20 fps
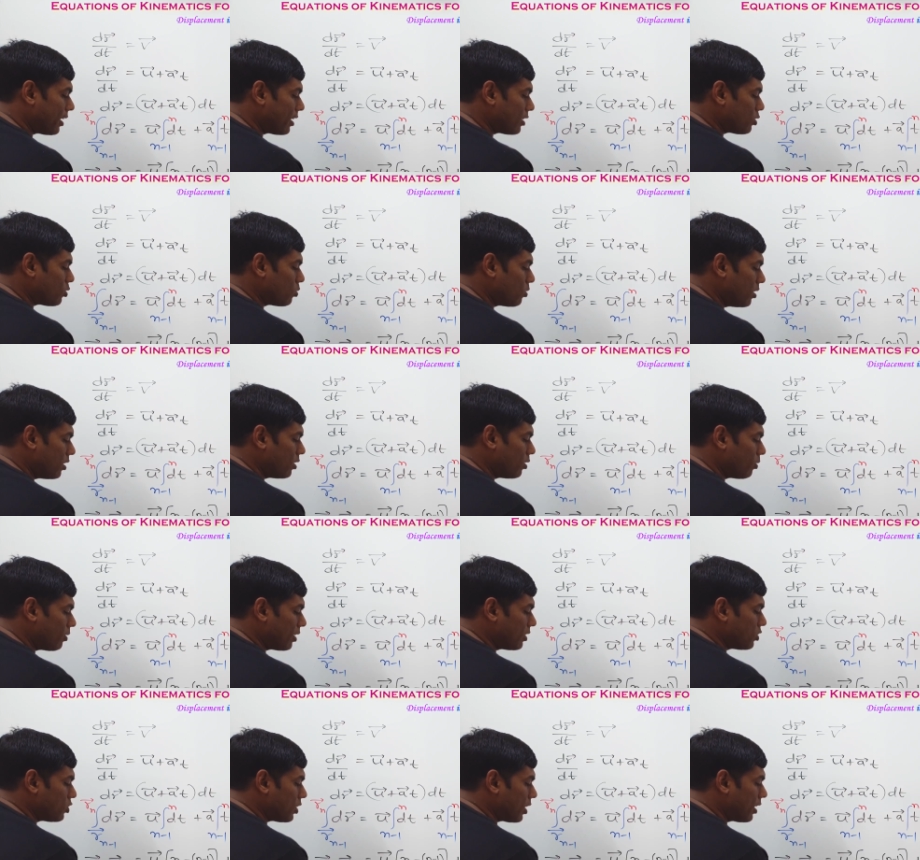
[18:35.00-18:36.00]
answer. You
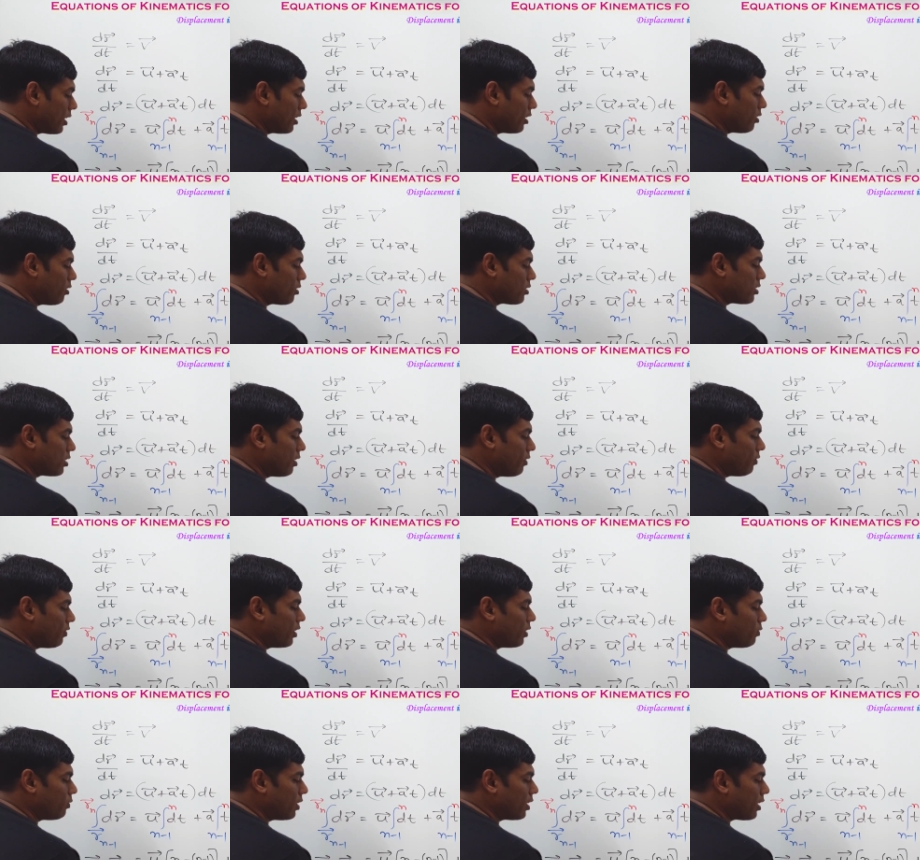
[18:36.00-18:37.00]
can check it yourself.
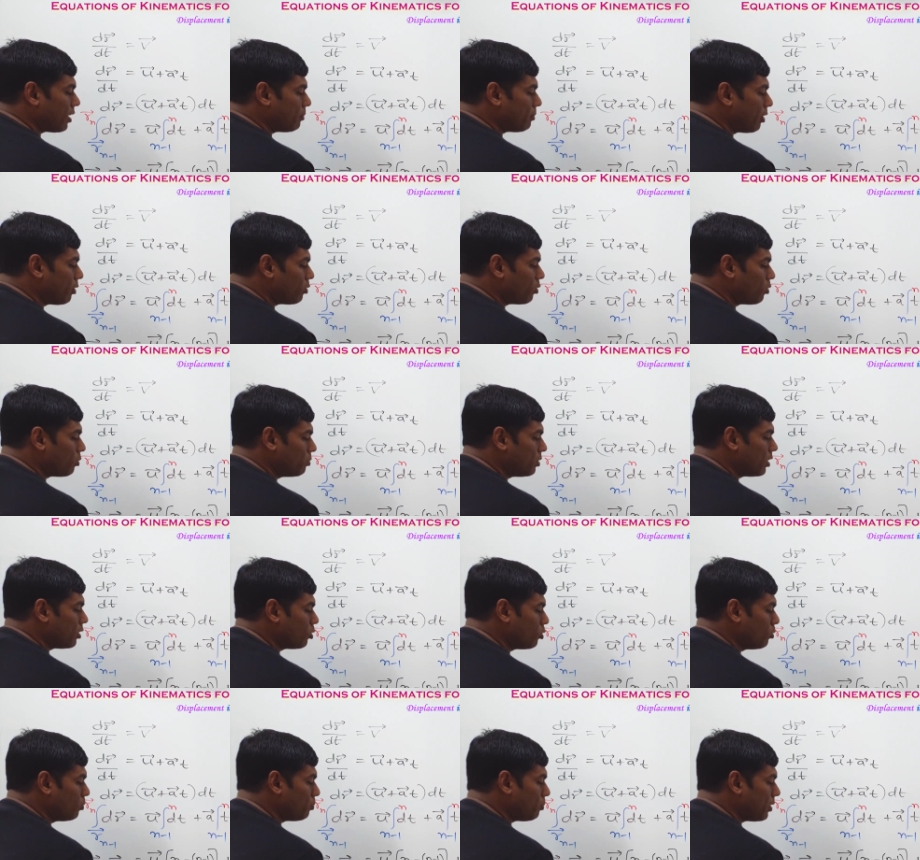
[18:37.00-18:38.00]
It will come out to be u